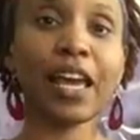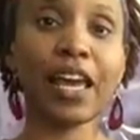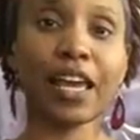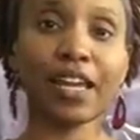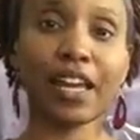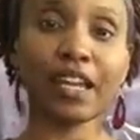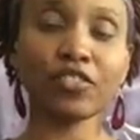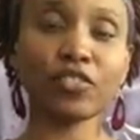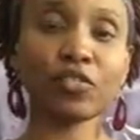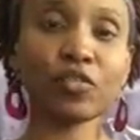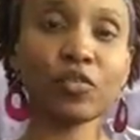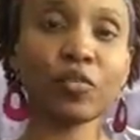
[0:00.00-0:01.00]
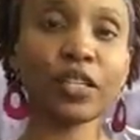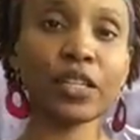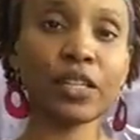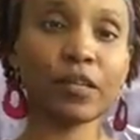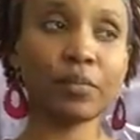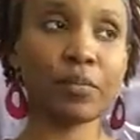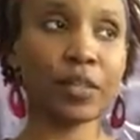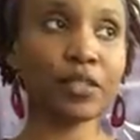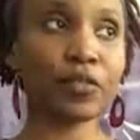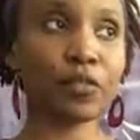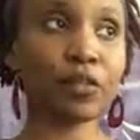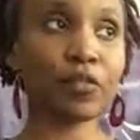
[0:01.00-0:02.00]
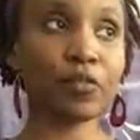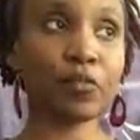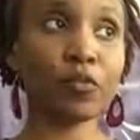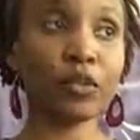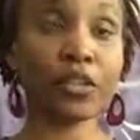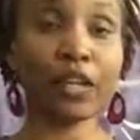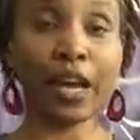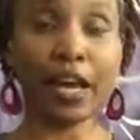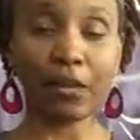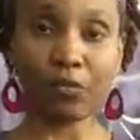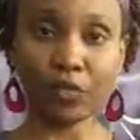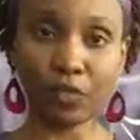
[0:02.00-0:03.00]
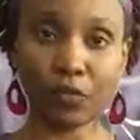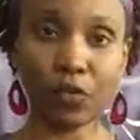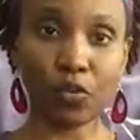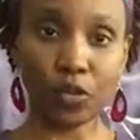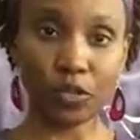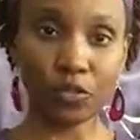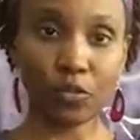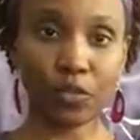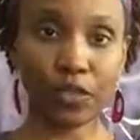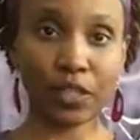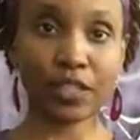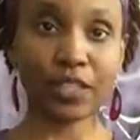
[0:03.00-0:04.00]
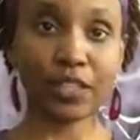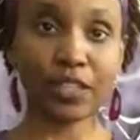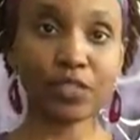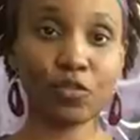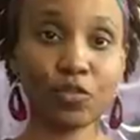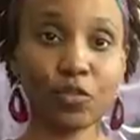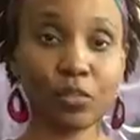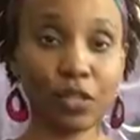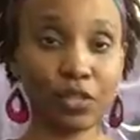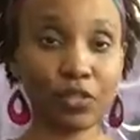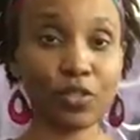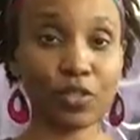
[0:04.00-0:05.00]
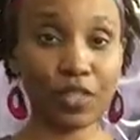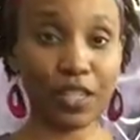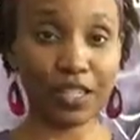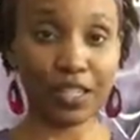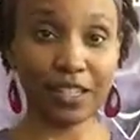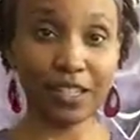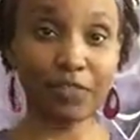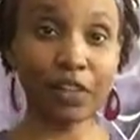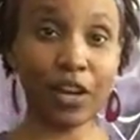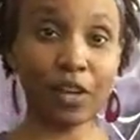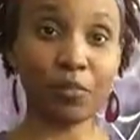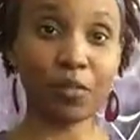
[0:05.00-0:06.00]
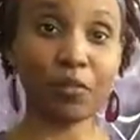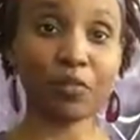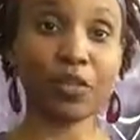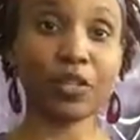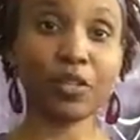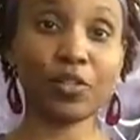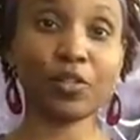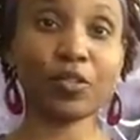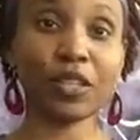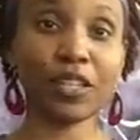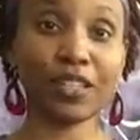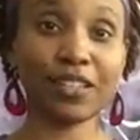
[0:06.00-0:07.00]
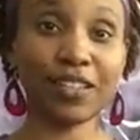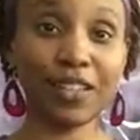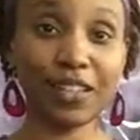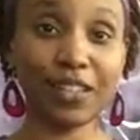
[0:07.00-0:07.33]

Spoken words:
And as you're doing it based off of where you're at, which of course doing these things, you want to make sure you're in an environment where you can